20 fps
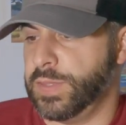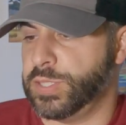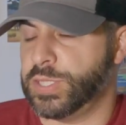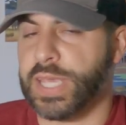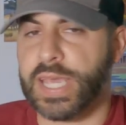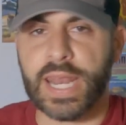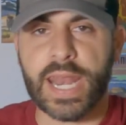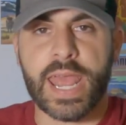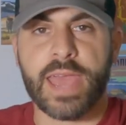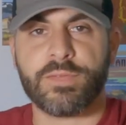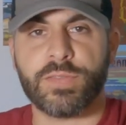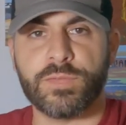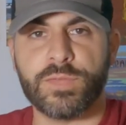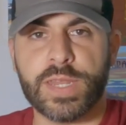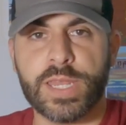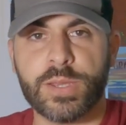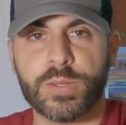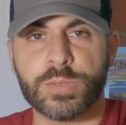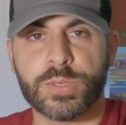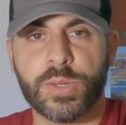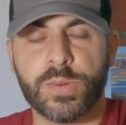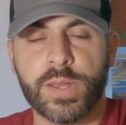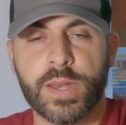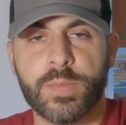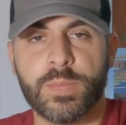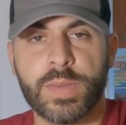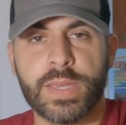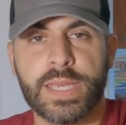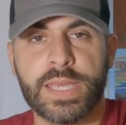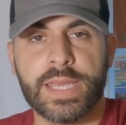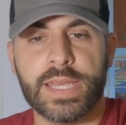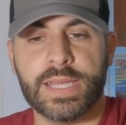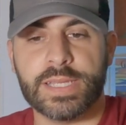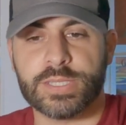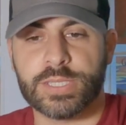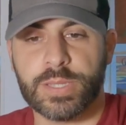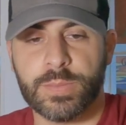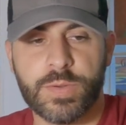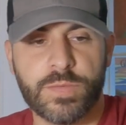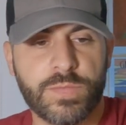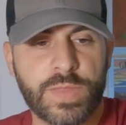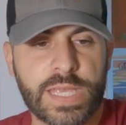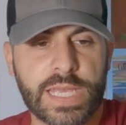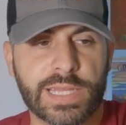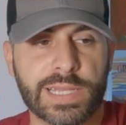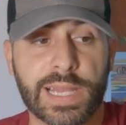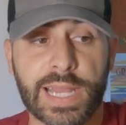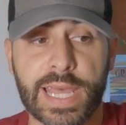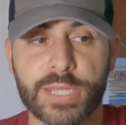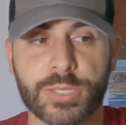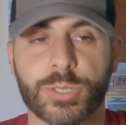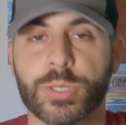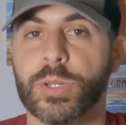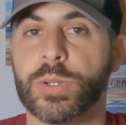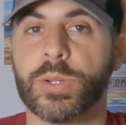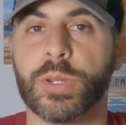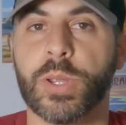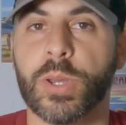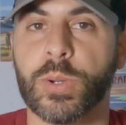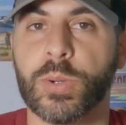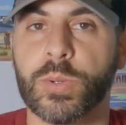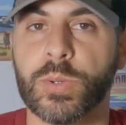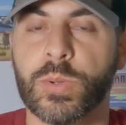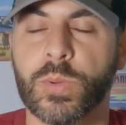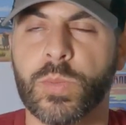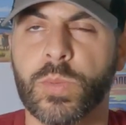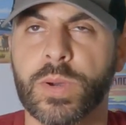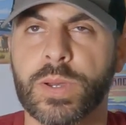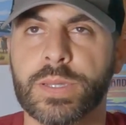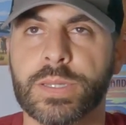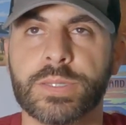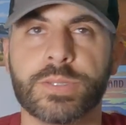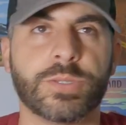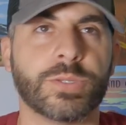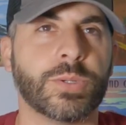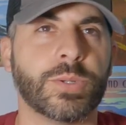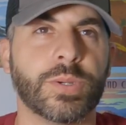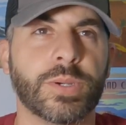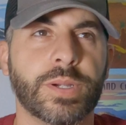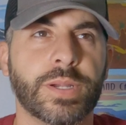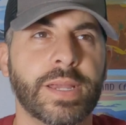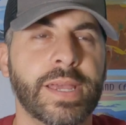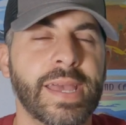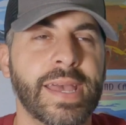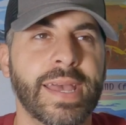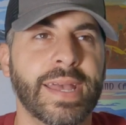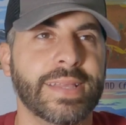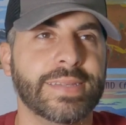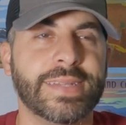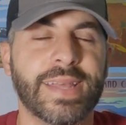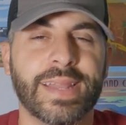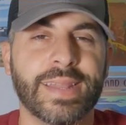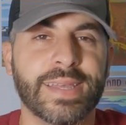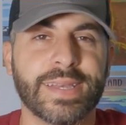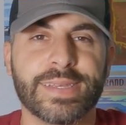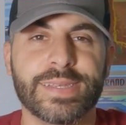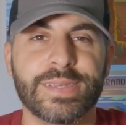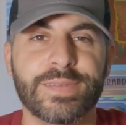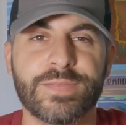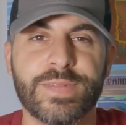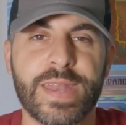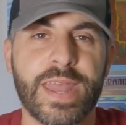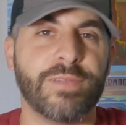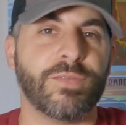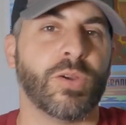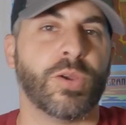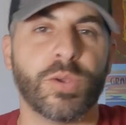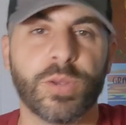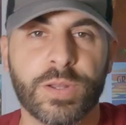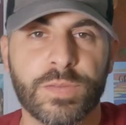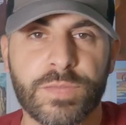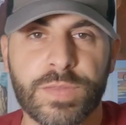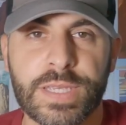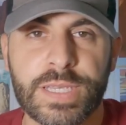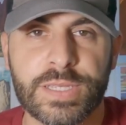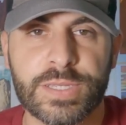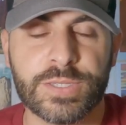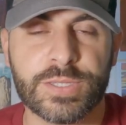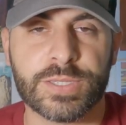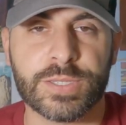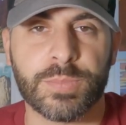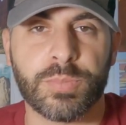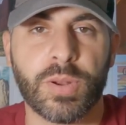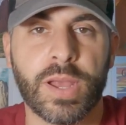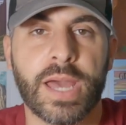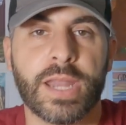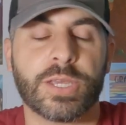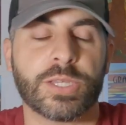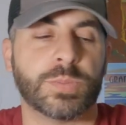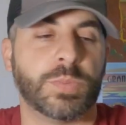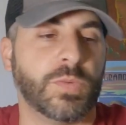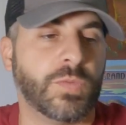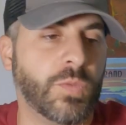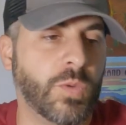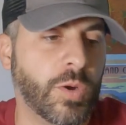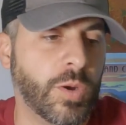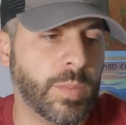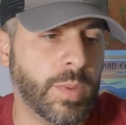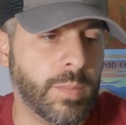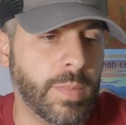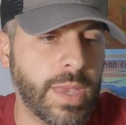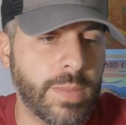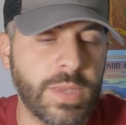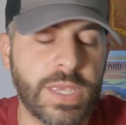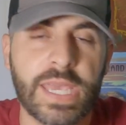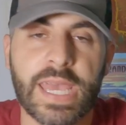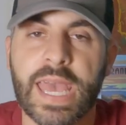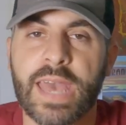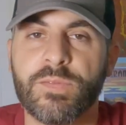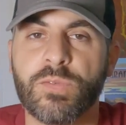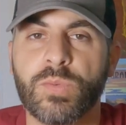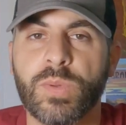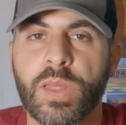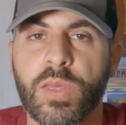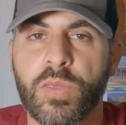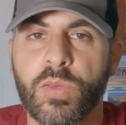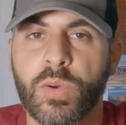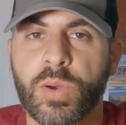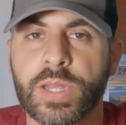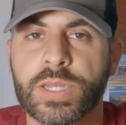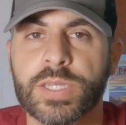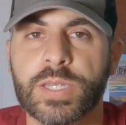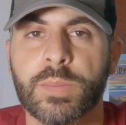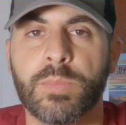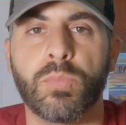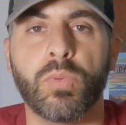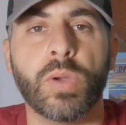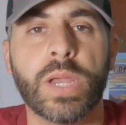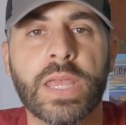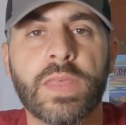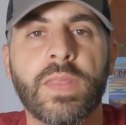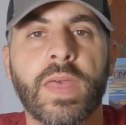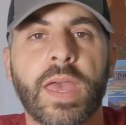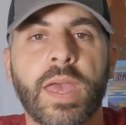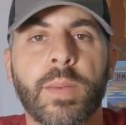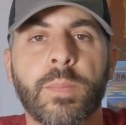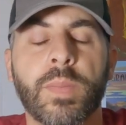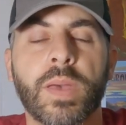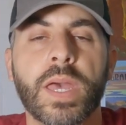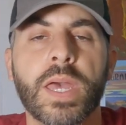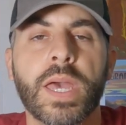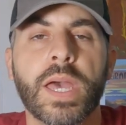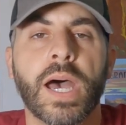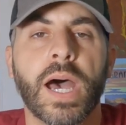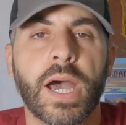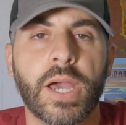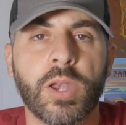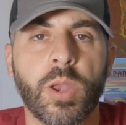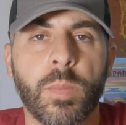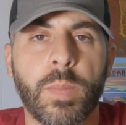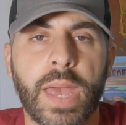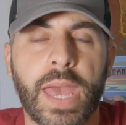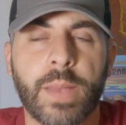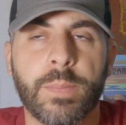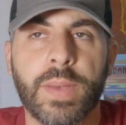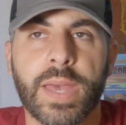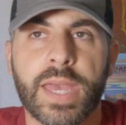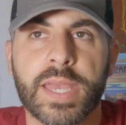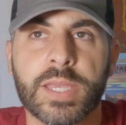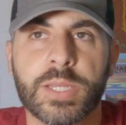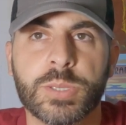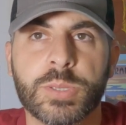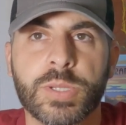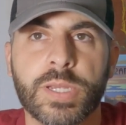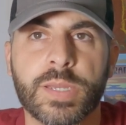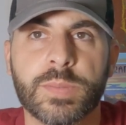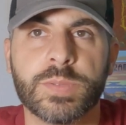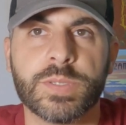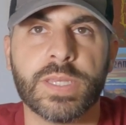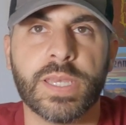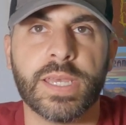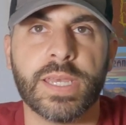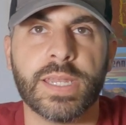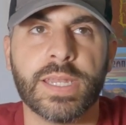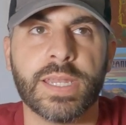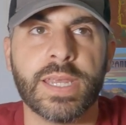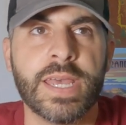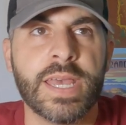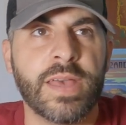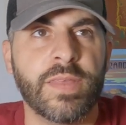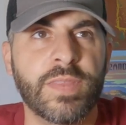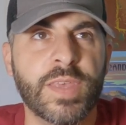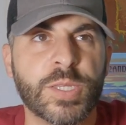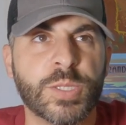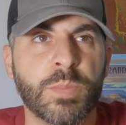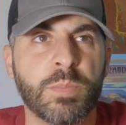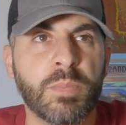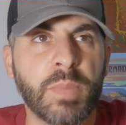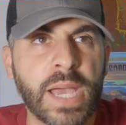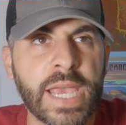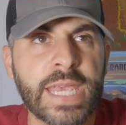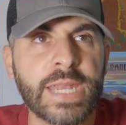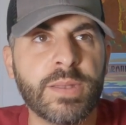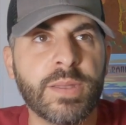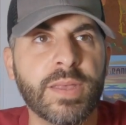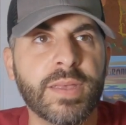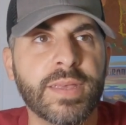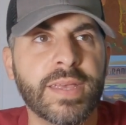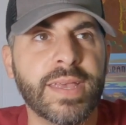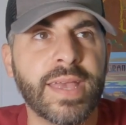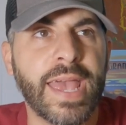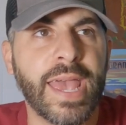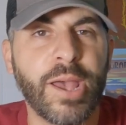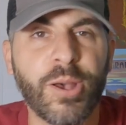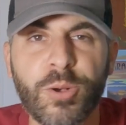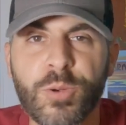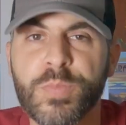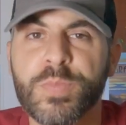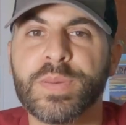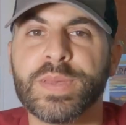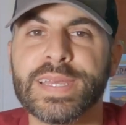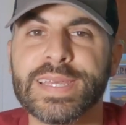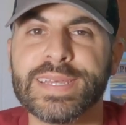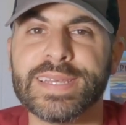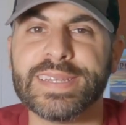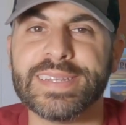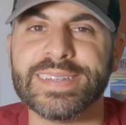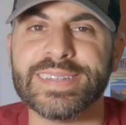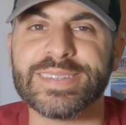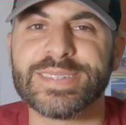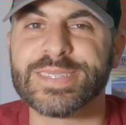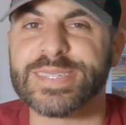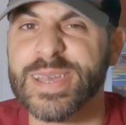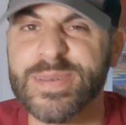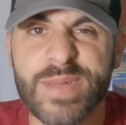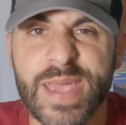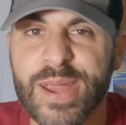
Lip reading: second half of the video is going to be some of the lesser known ones, or it's not like you've never heard of these products before, but maybe you haven't really thought to bring them on your backpacking trips, and this might help in some